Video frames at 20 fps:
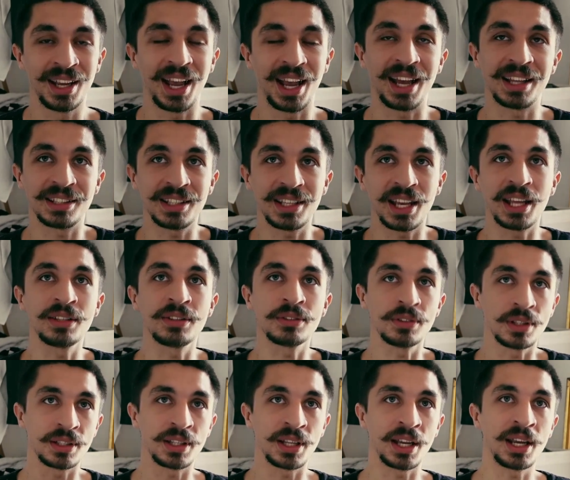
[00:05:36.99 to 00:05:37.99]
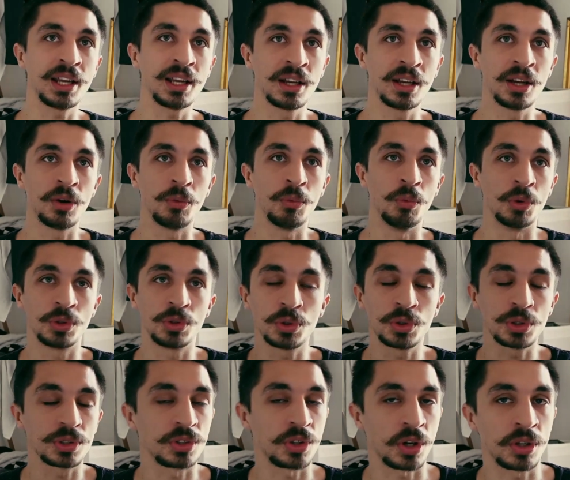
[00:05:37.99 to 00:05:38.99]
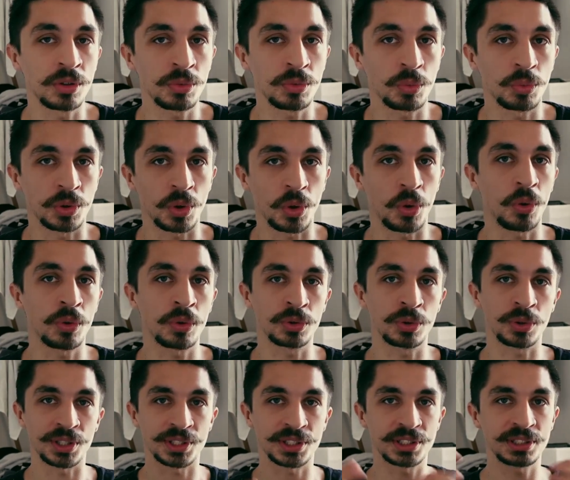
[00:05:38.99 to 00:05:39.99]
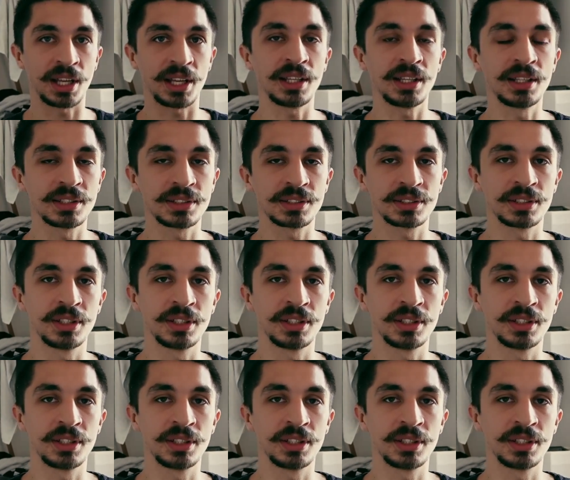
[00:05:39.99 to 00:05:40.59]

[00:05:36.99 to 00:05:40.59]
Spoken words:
At the end of the day, when you're done with all your aesthetics,